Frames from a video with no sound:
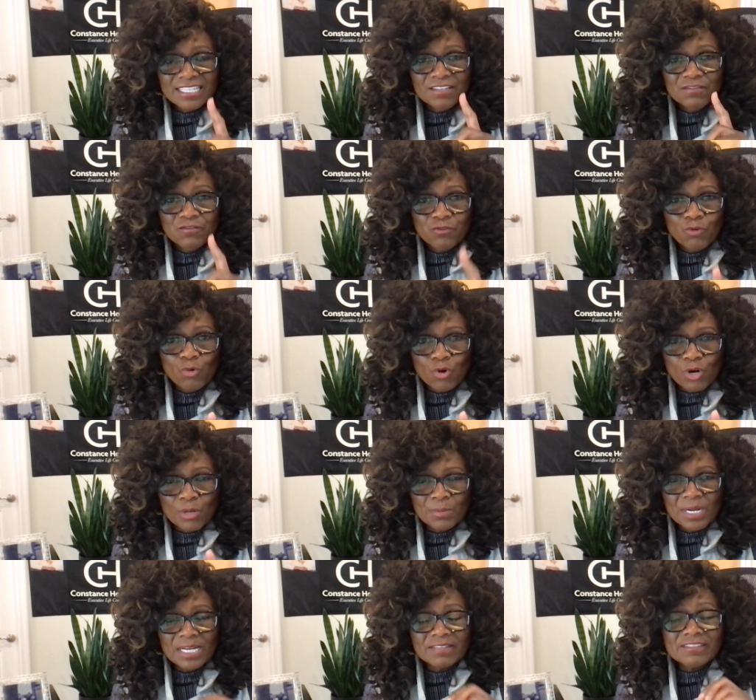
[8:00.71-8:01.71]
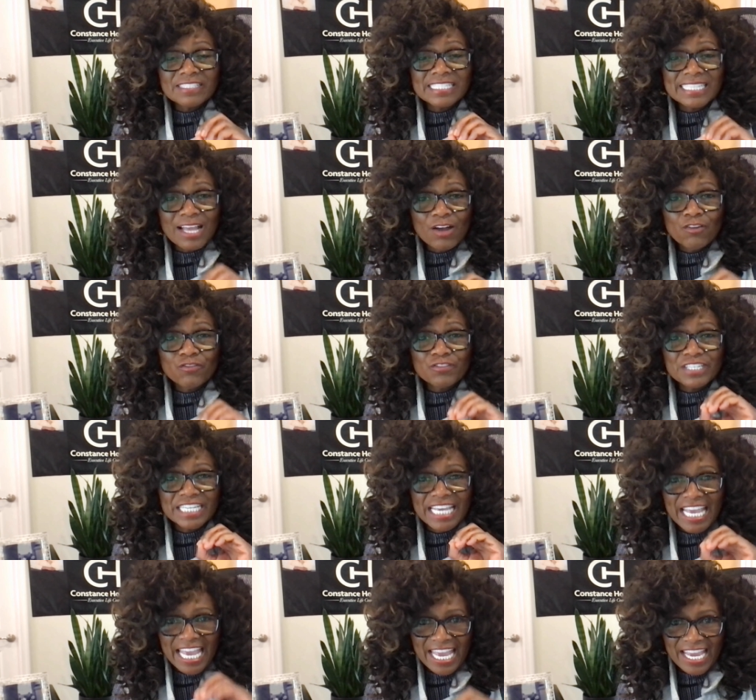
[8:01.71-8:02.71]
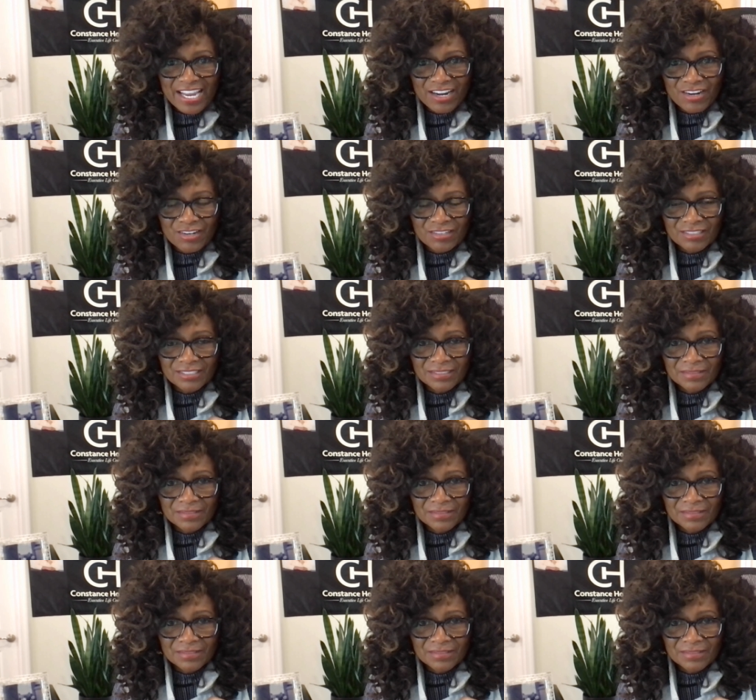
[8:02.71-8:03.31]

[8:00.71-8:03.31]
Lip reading: form of self-care.